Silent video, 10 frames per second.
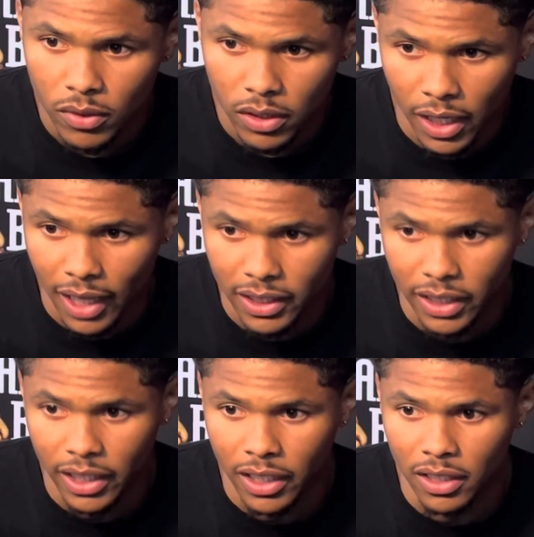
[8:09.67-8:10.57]
Yeah, I
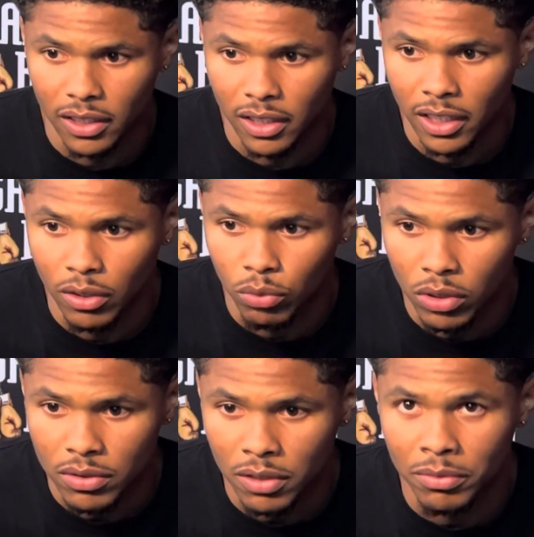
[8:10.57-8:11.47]
think he'll whoop
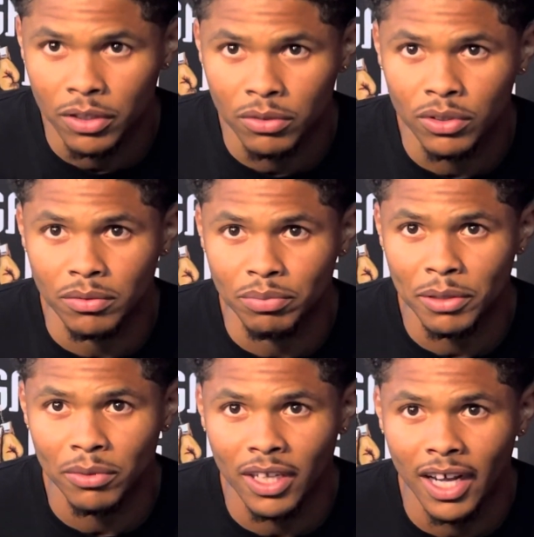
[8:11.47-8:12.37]
some of them
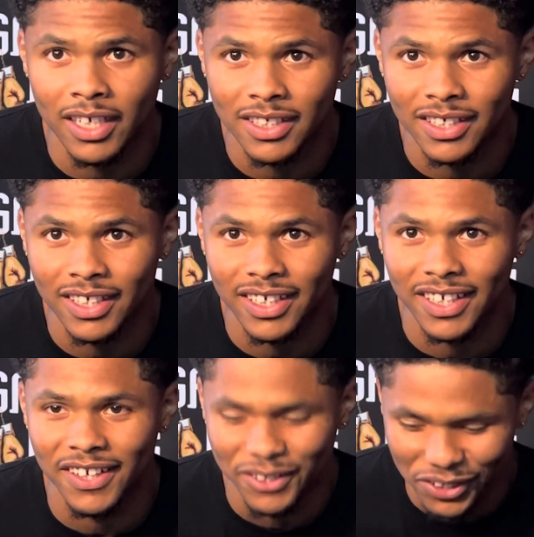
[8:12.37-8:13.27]
people's ass in
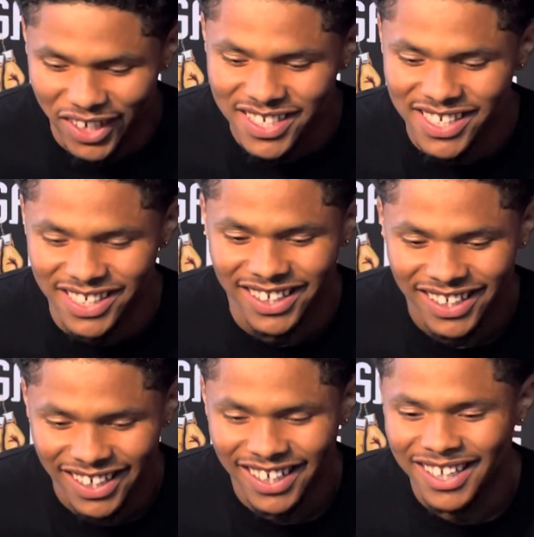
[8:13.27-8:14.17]
the UFC.
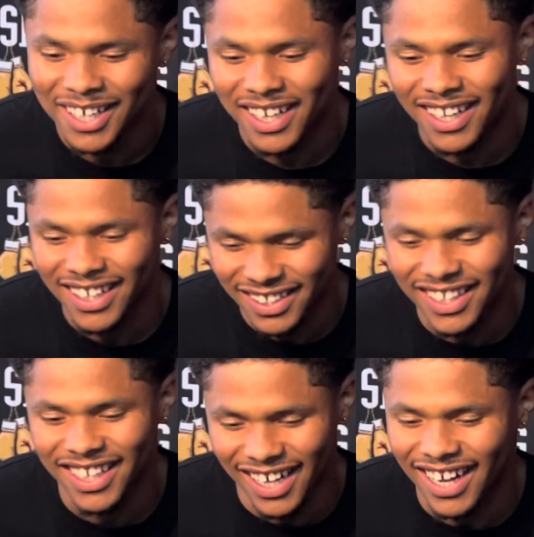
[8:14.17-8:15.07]

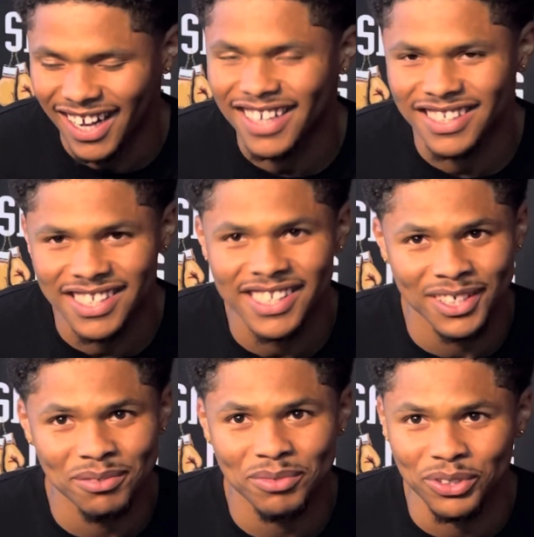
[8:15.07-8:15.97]
I can see
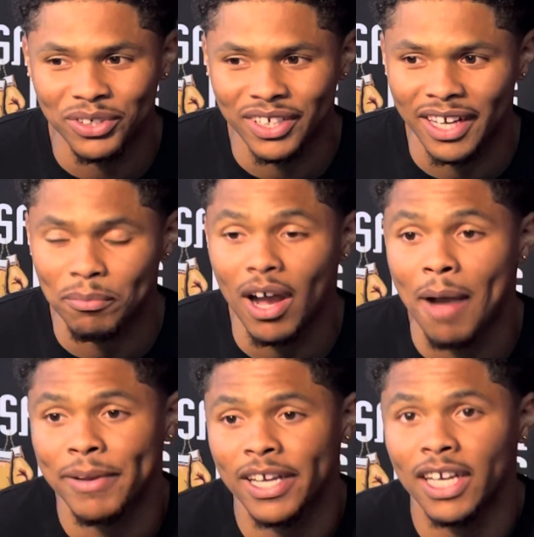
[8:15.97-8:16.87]
him doing that. But, I
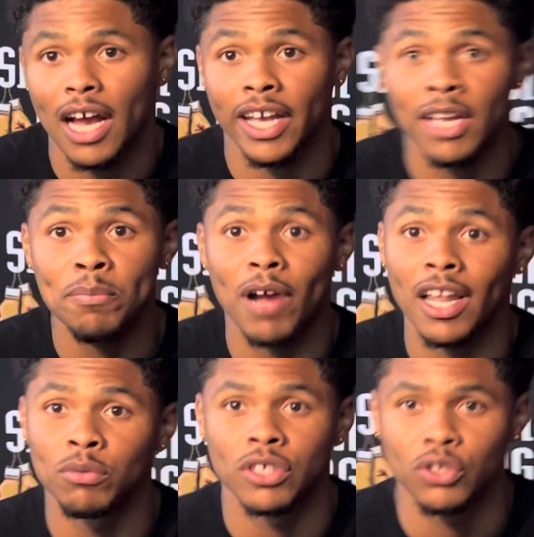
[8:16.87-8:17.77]
mean, he
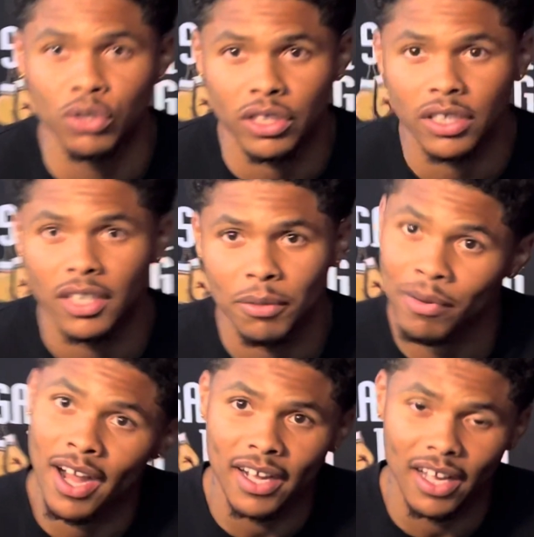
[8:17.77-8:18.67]
probably wouldn't do it.
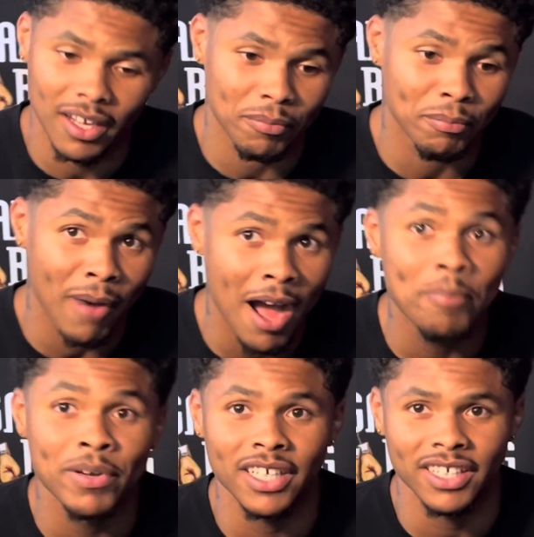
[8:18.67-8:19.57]
My
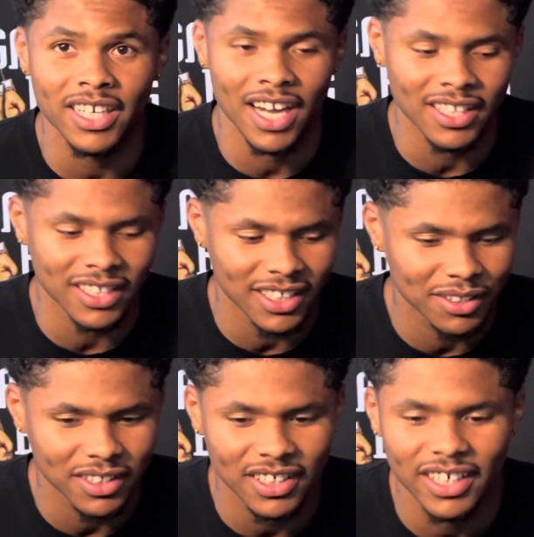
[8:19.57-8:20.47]
opinion, I
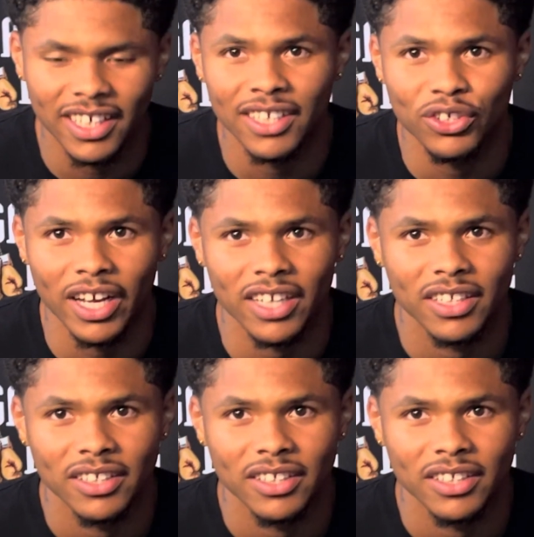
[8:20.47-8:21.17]
think he'll do that.